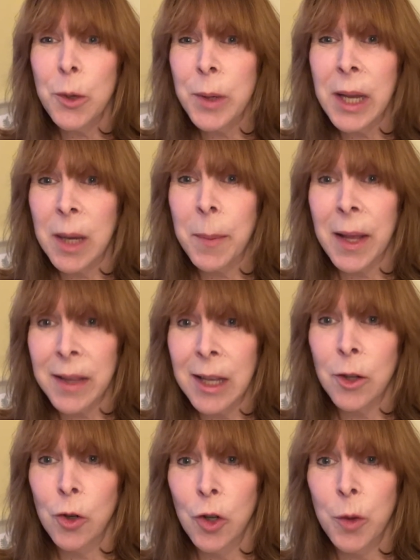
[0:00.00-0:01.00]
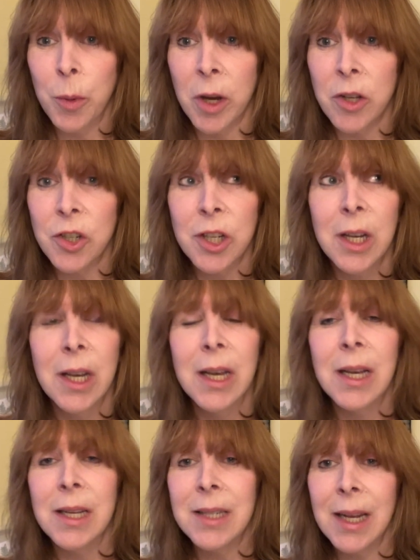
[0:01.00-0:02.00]
unique about that toothbrush
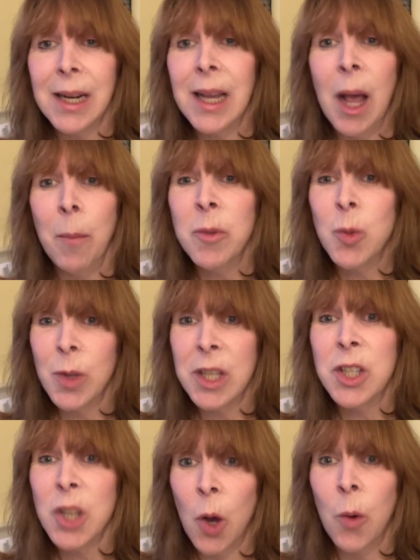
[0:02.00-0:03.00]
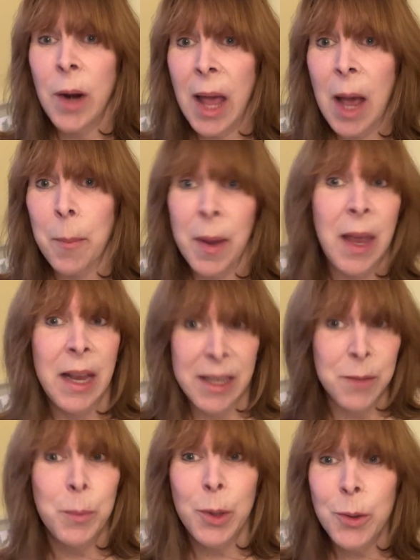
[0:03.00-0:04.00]
is that it comes with its own app.
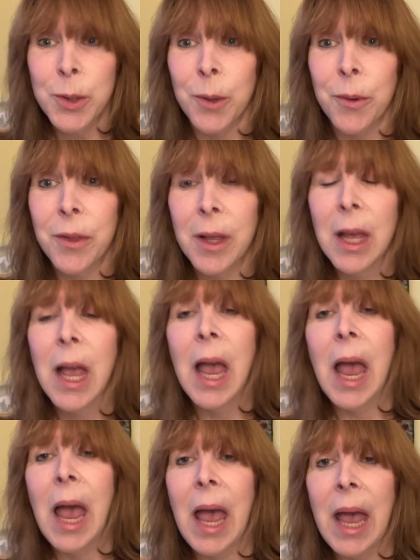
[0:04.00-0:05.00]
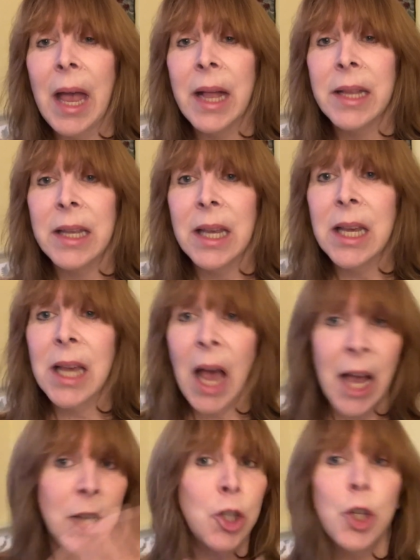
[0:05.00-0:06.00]
It's Bluetooth, and it
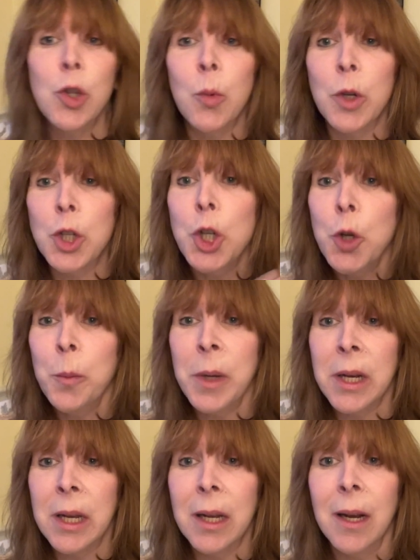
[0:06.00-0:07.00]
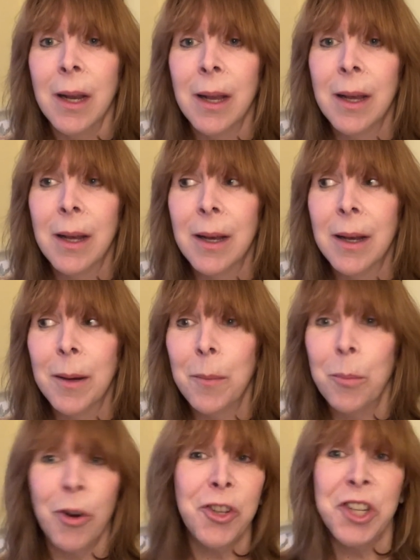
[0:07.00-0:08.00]
guides you through a 2-minute
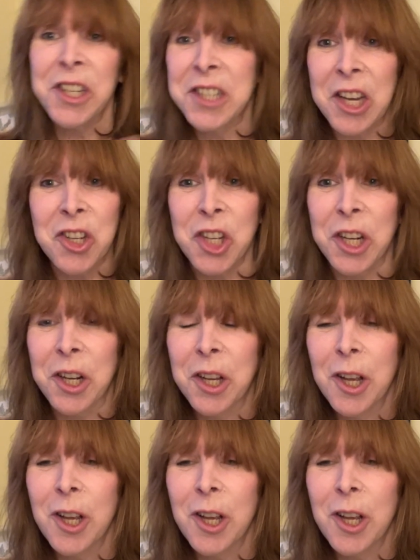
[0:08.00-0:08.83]
brushing session.